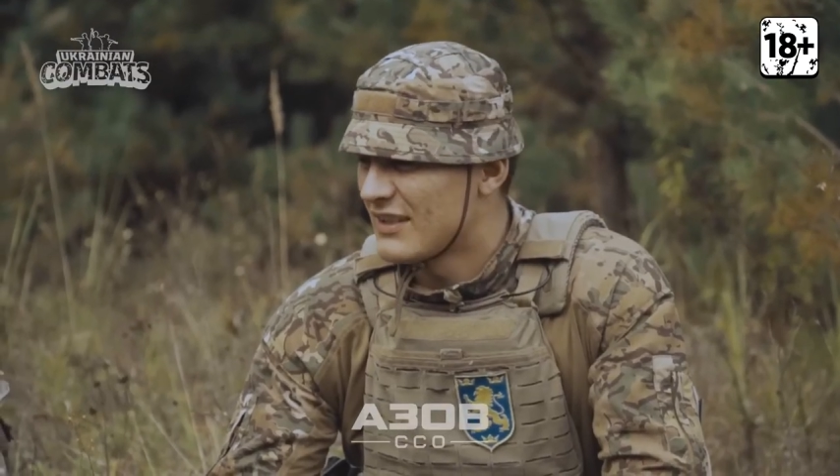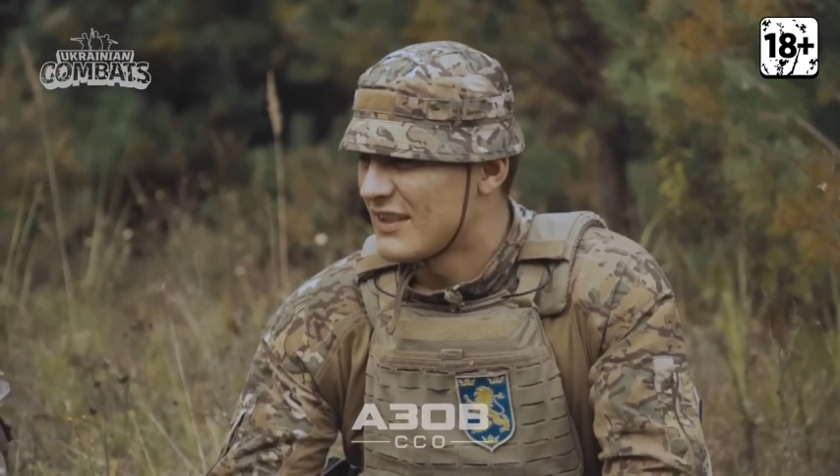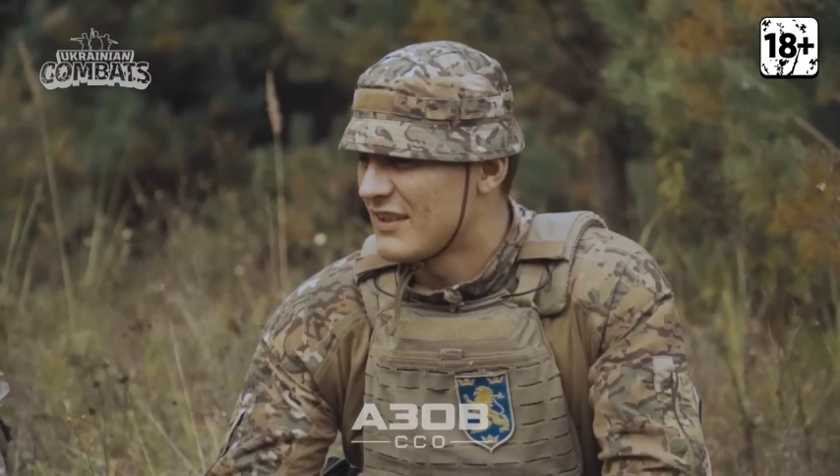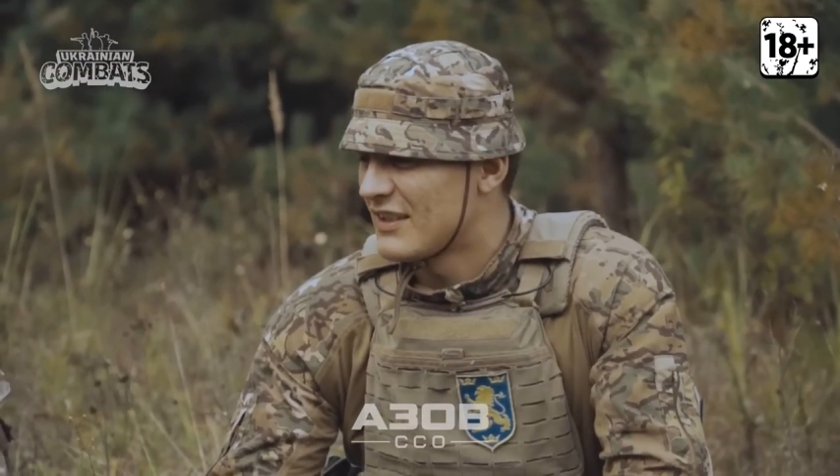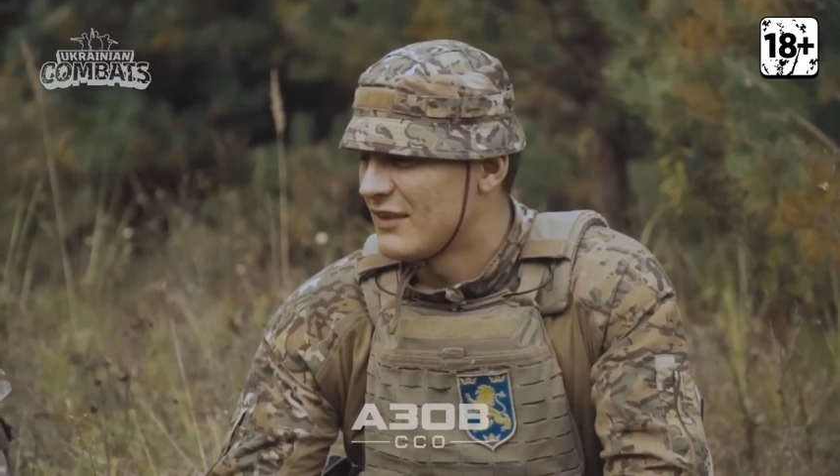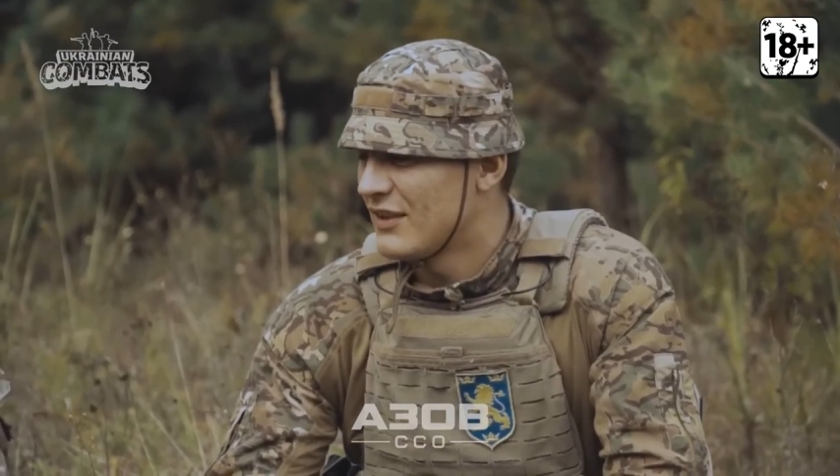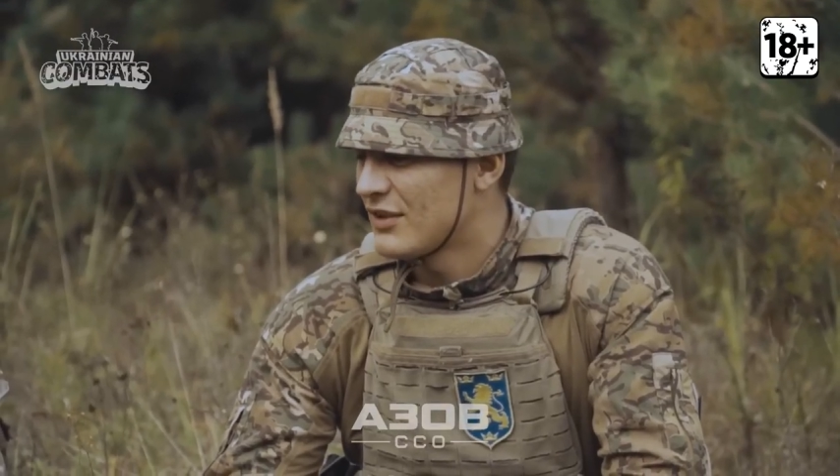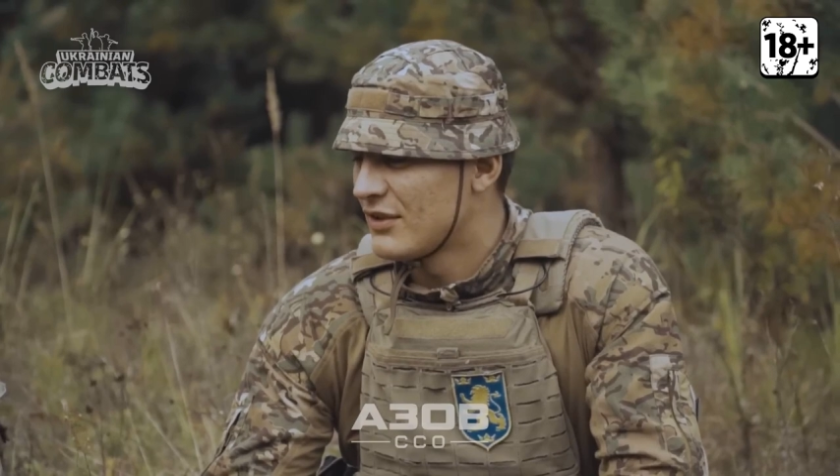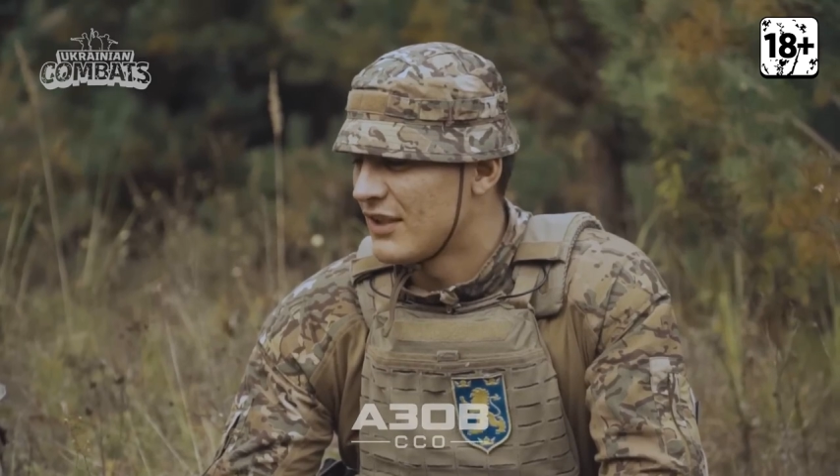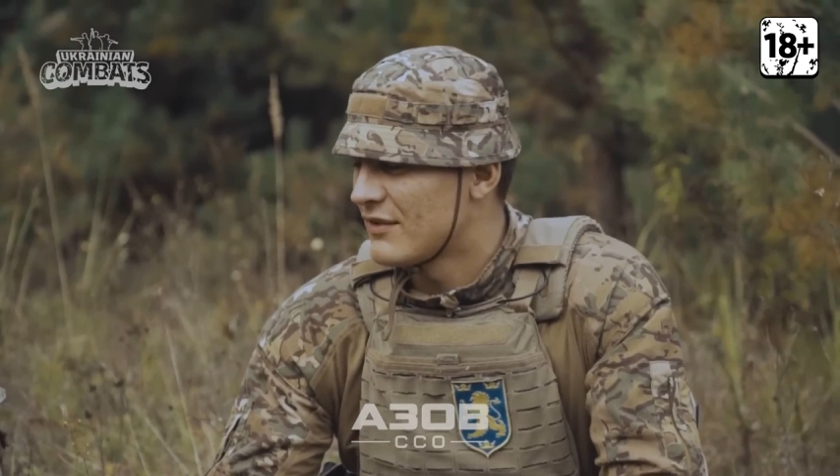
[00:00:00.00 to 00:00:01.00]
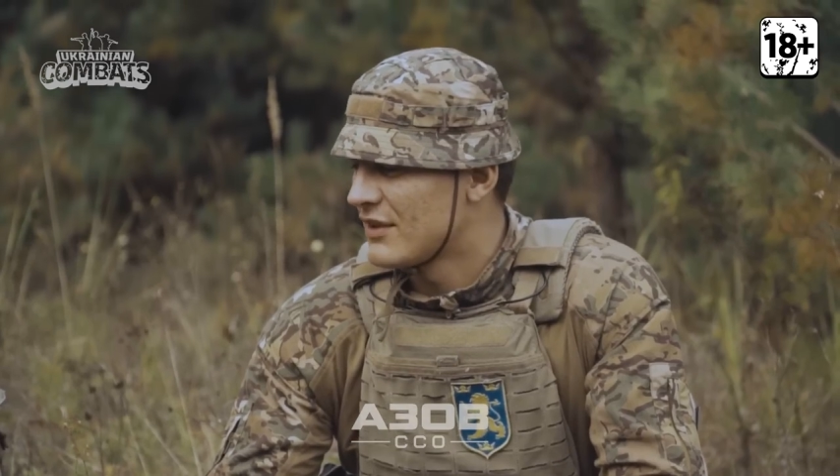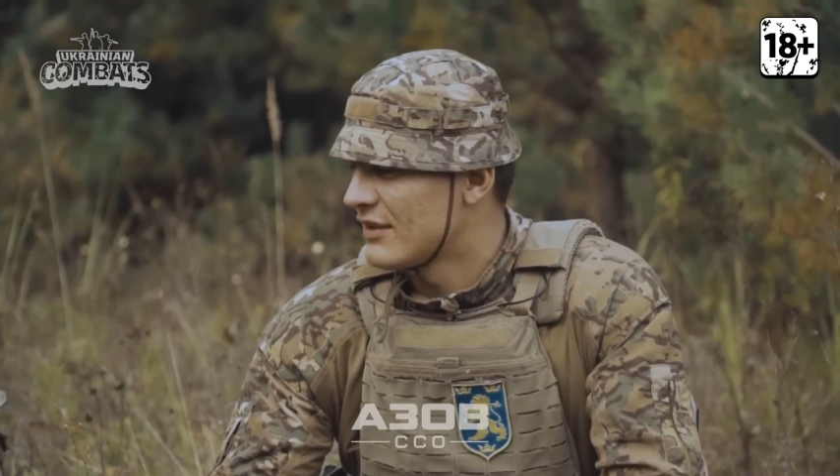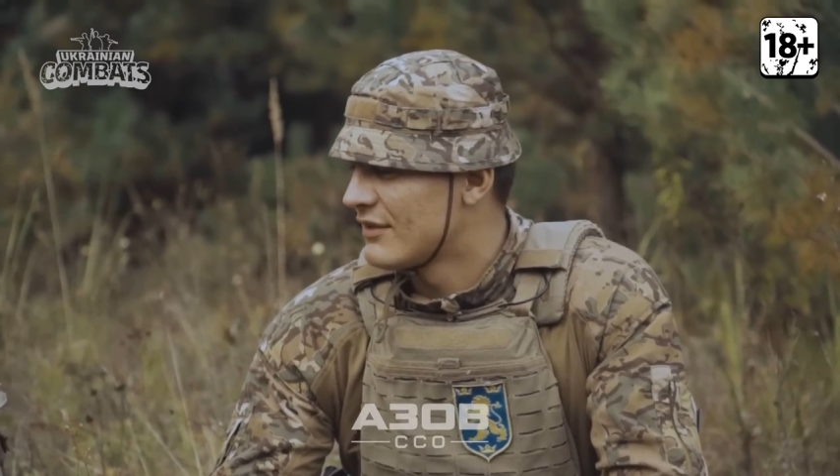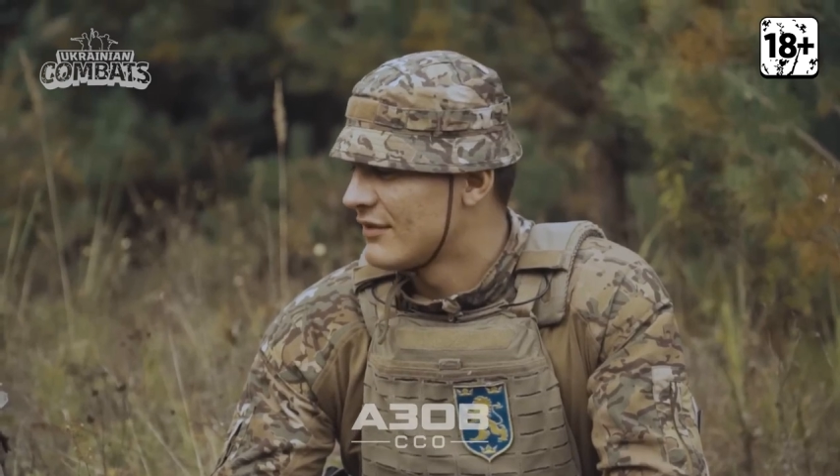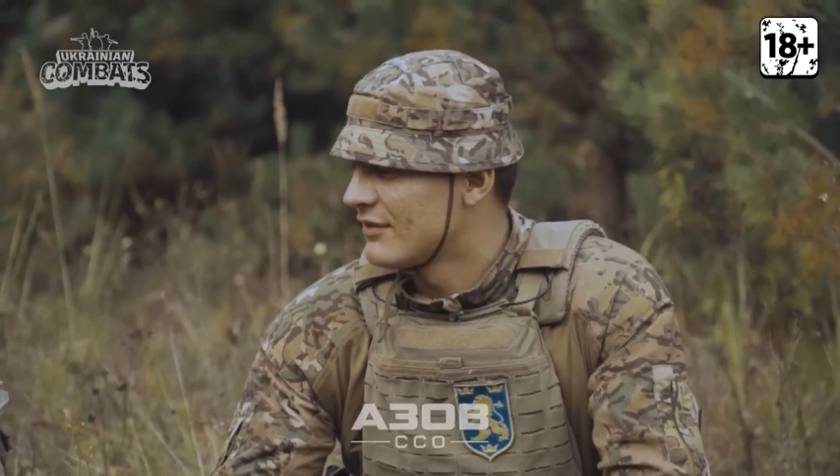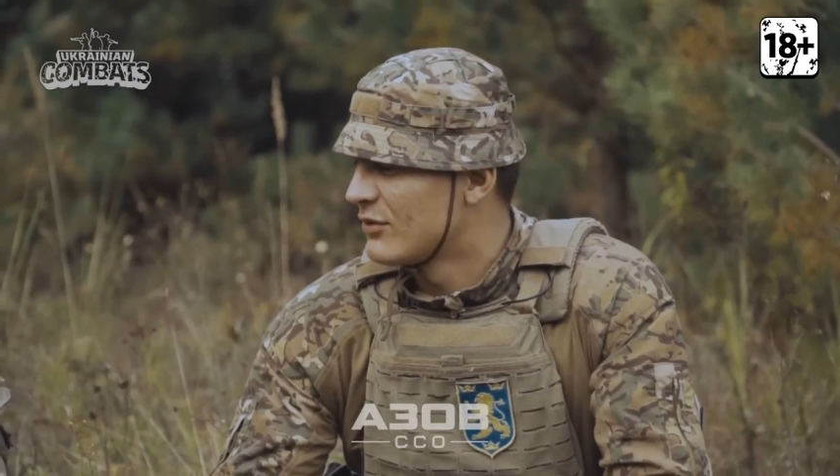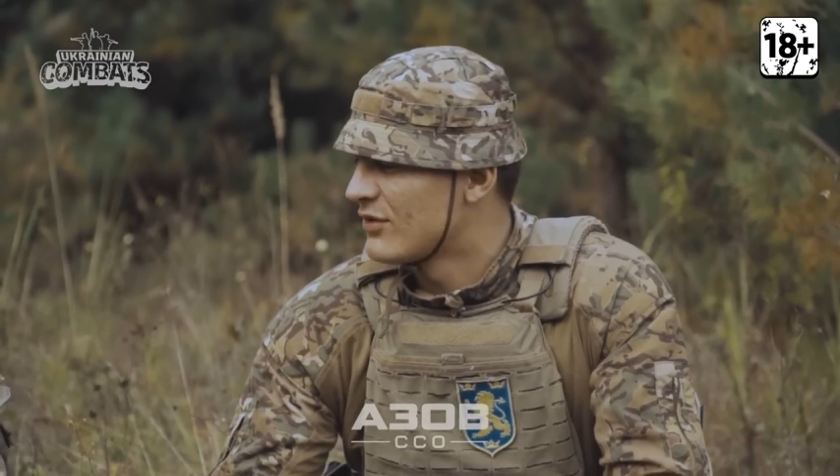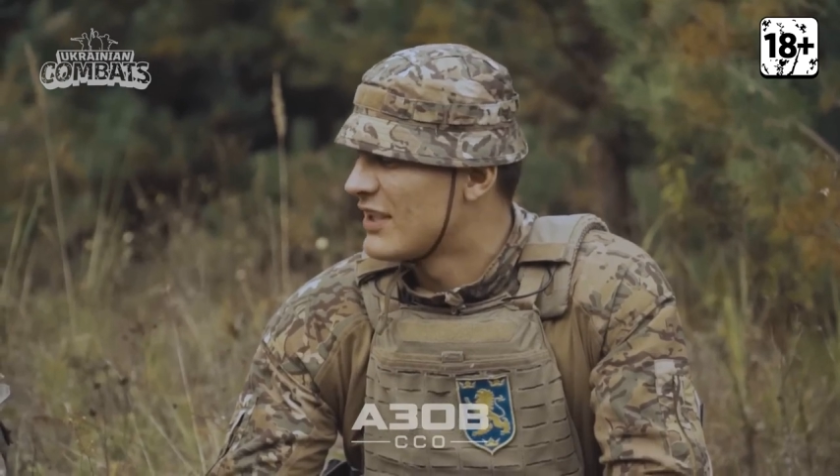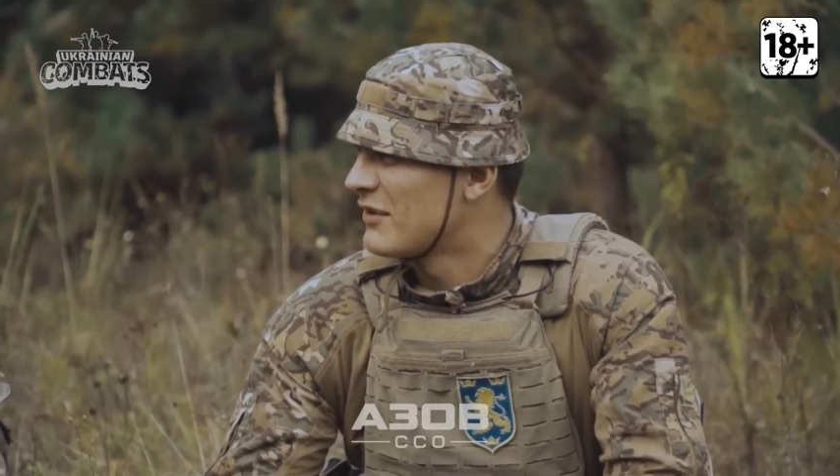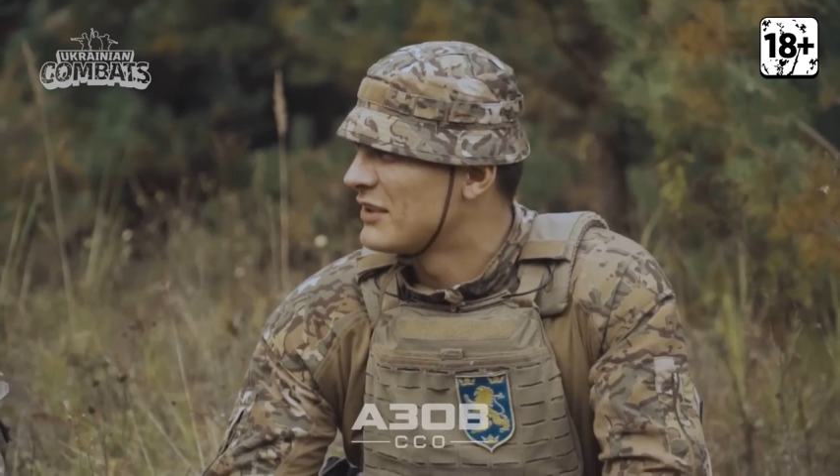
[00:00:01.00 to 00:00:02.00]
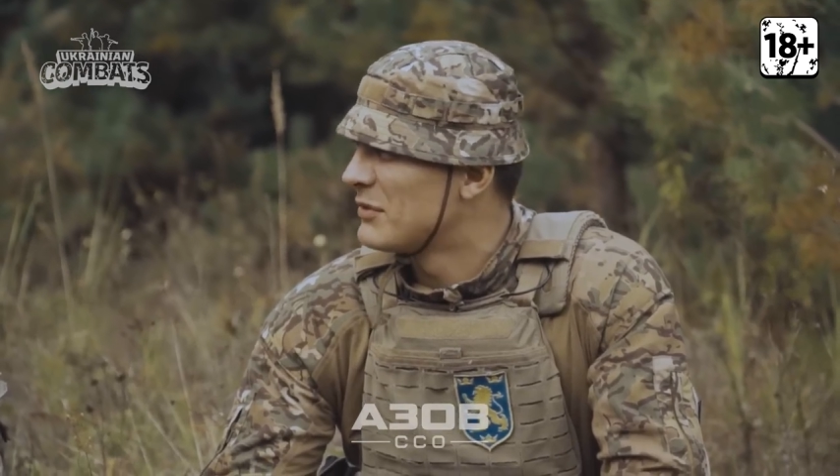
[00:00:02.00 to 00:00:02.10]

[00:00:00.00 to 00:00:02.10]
24th, I already knew where I was